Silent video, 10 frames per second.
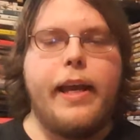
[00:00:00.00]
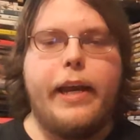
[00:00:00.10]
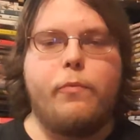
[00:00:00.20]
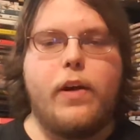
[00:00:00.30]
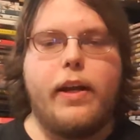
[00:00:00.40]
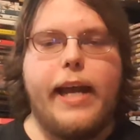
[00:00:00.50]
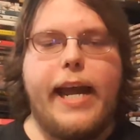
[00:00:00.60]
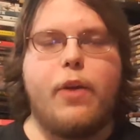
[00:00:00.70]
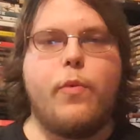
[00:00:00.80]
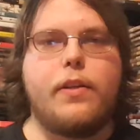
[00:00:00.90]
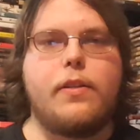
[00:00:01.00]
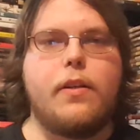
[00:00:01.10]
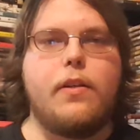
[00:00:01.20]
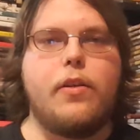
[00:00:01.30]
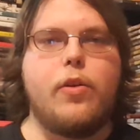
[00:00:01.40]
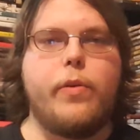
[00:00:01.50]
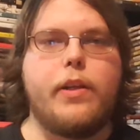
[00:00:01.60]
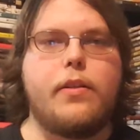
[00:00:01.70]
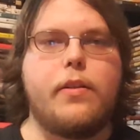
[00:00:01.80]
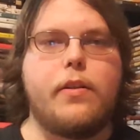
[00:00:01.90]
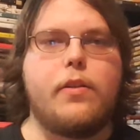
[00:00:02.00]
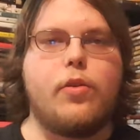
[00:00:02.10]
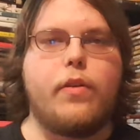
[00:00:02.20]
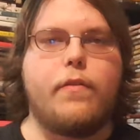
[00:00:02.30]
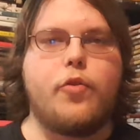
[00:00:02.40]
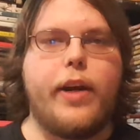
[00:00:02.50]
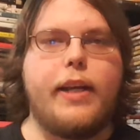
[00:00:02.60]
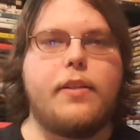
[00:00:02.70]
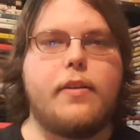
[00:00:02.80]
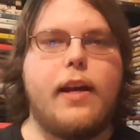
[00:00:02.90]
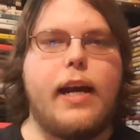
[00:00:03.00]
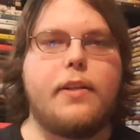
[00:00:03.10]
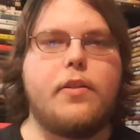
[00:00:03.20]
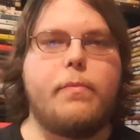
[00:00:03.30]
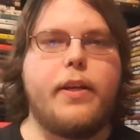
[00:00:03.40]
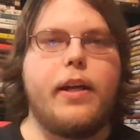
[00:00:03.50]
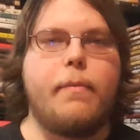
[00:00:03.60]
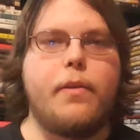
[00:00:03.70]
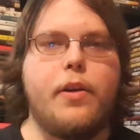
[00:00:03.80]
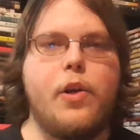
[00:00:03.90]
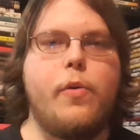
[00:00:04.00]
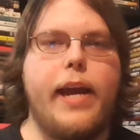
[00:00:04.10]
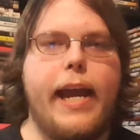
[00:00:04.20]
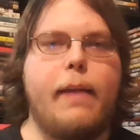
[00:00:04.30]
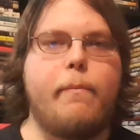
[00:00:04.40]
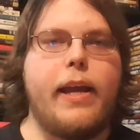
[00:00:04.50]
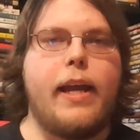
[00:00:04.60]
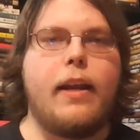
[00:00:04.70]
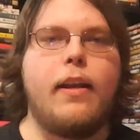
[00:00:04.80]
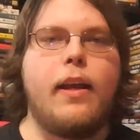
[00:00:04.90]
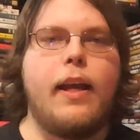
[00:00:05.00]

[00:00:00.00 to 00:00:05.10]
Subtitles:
And what Hank wants to do is to sort of train Scott to become the new Ant-Man